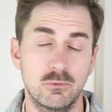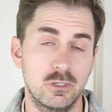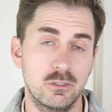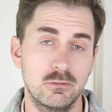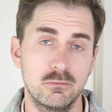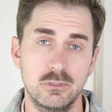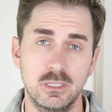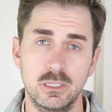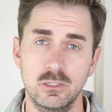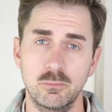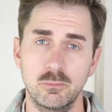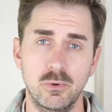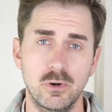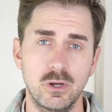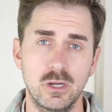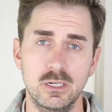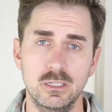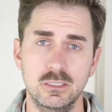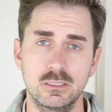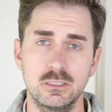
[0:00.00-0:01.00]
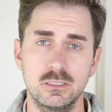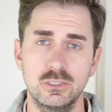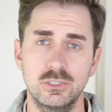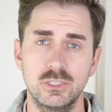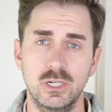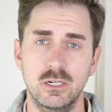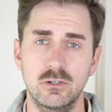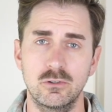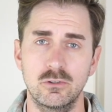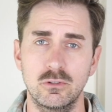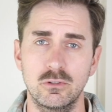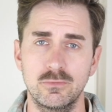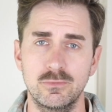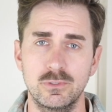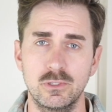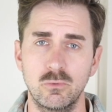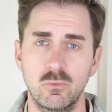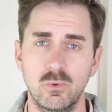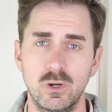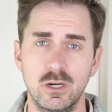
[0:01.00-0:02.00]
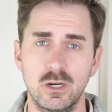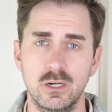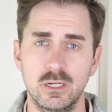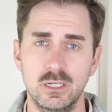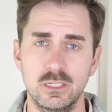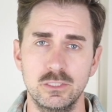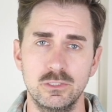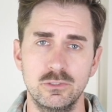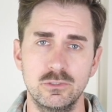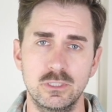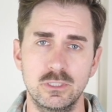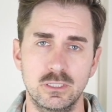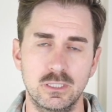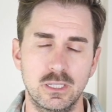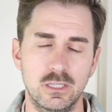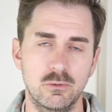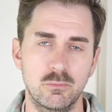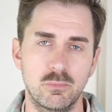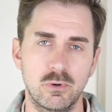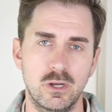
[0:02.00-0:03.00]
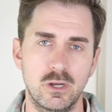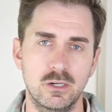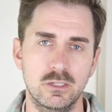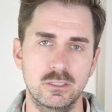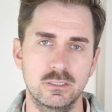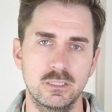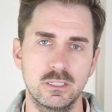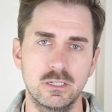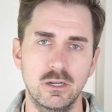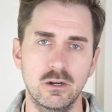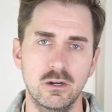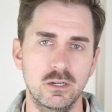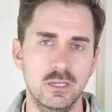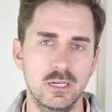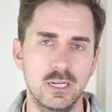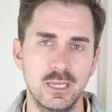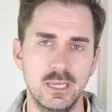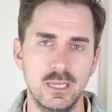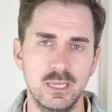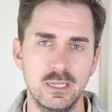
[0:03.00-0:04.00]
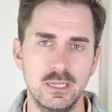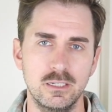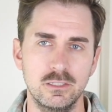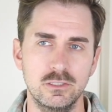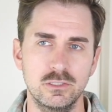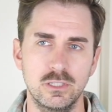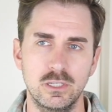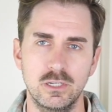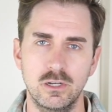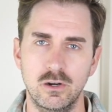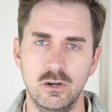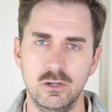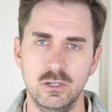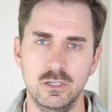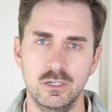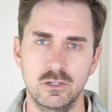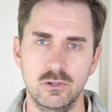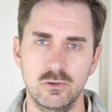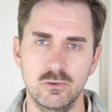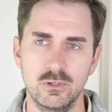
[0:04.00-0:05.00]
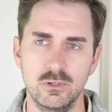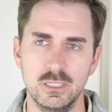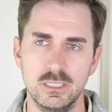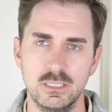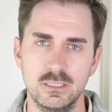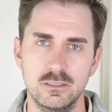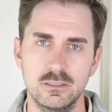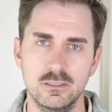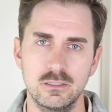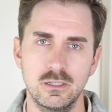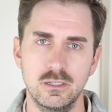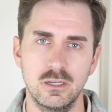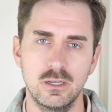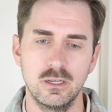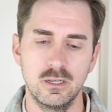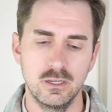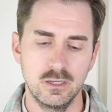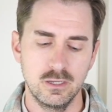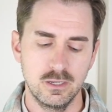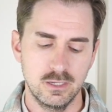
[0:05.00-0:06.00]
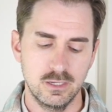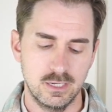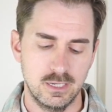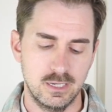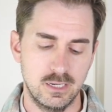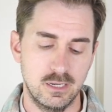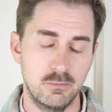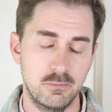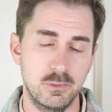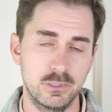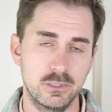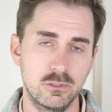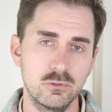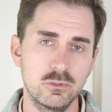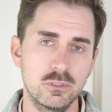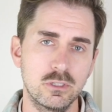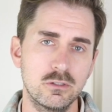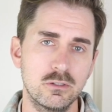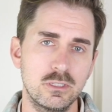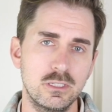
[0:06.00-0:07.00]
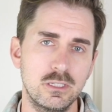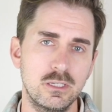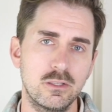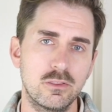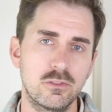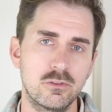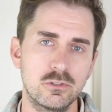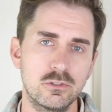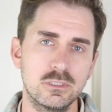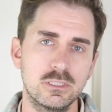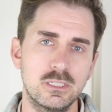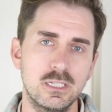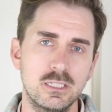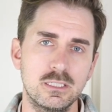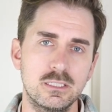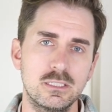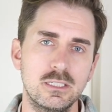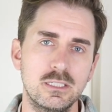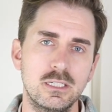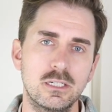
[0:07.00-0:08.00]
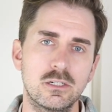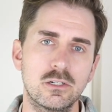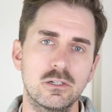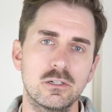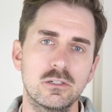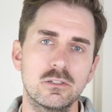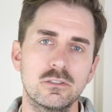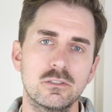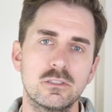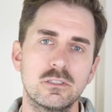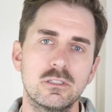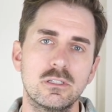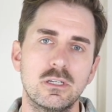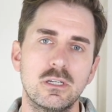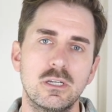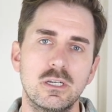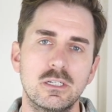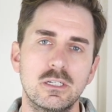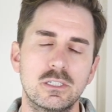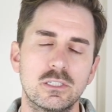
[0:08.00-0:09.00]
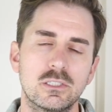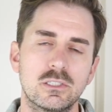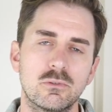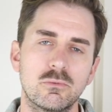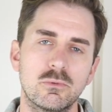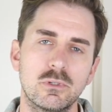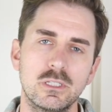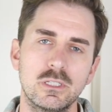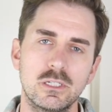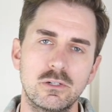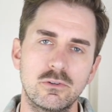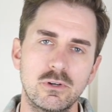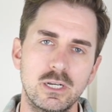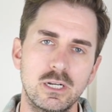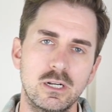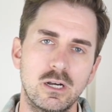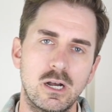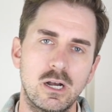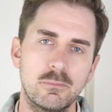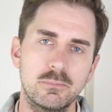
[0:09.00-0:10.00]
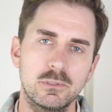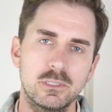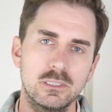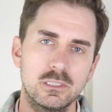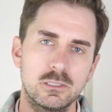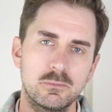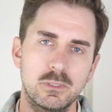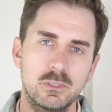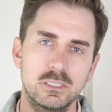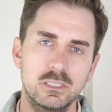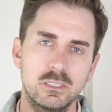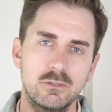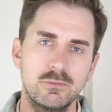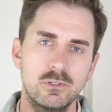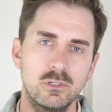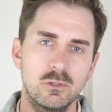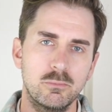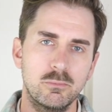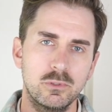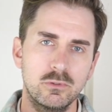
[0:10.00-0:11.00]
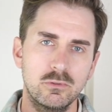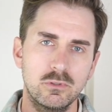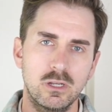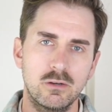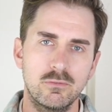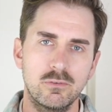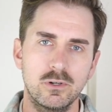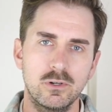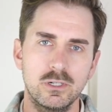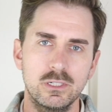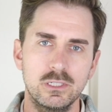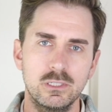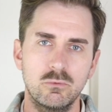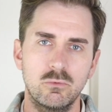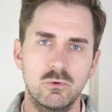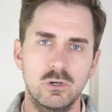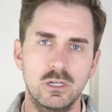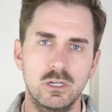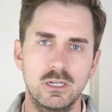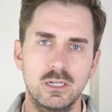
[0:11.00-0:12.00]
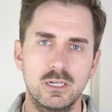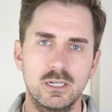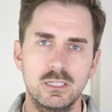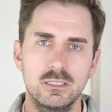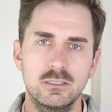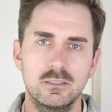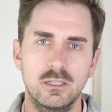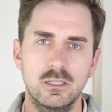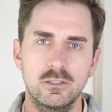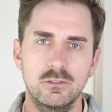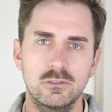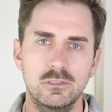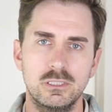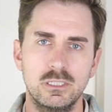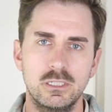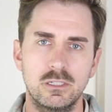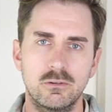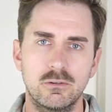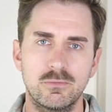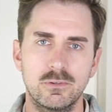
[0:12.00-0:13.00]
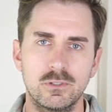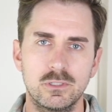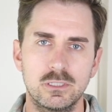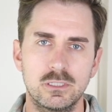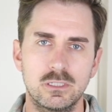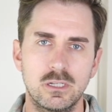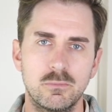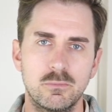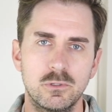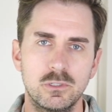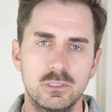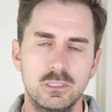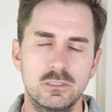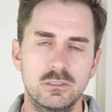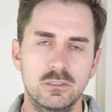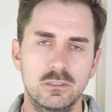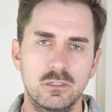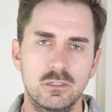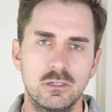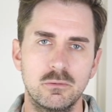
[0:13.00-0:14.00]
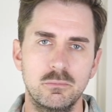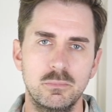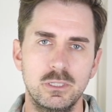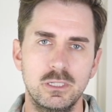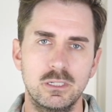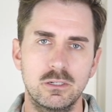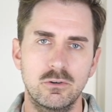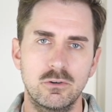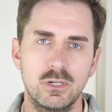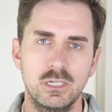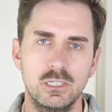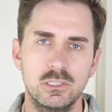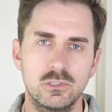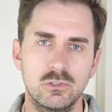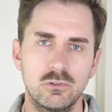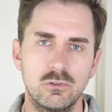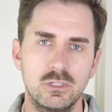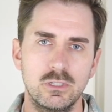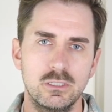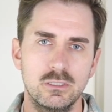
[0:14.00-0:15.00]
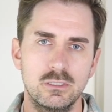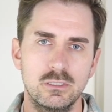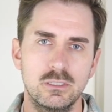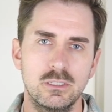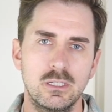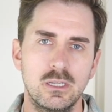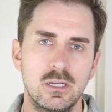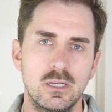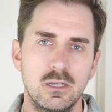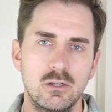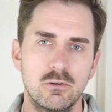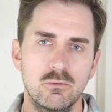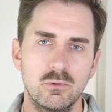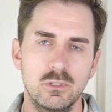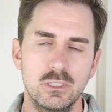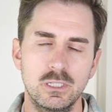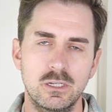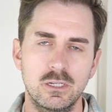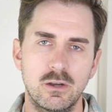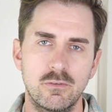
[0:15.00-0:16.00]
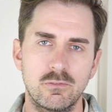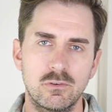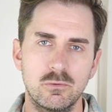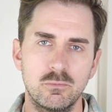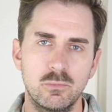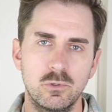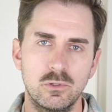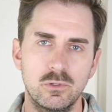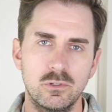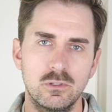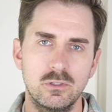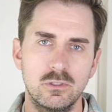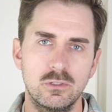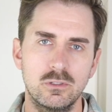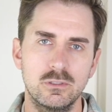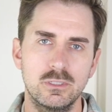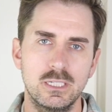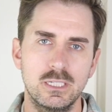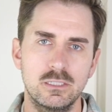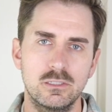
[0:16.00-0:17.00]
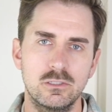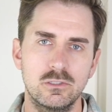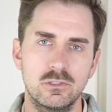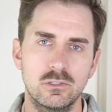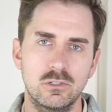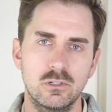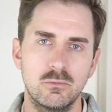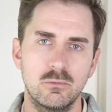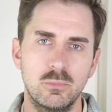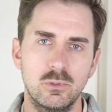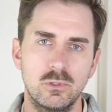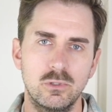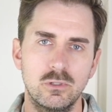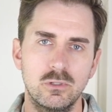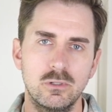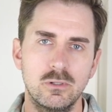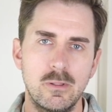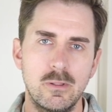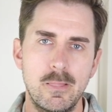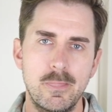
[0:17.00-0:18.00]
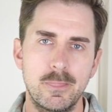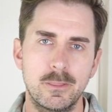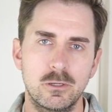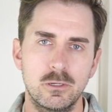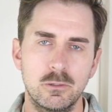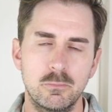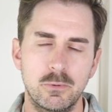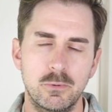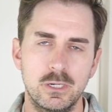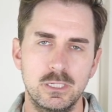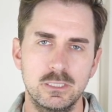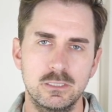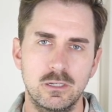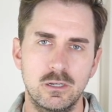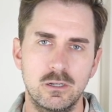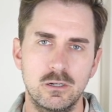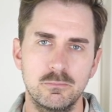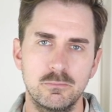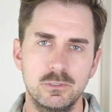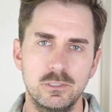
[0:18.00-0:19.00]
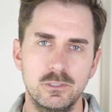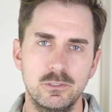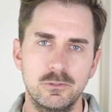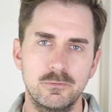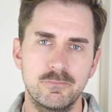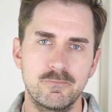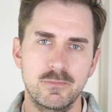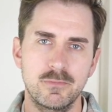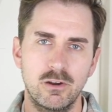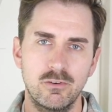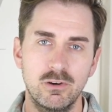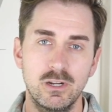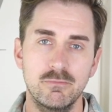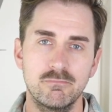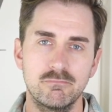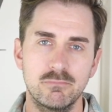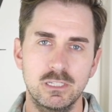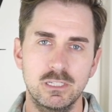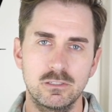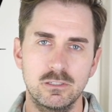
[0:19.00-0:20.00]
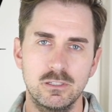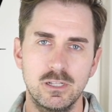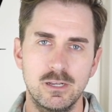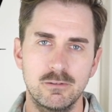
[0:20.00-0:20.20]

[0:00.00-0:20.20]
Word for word: well, leather products in general, if you're wearing and using leather products, they are gonna age, they are gonna crease. Uh, but those are the Thursday sneakers just a really great option, especially if you're a boot lover and you want a nice leather sneaker for the summer. These are gonna be a great choice, really comfortable, nice and durable, good price on them too. All right, thanks a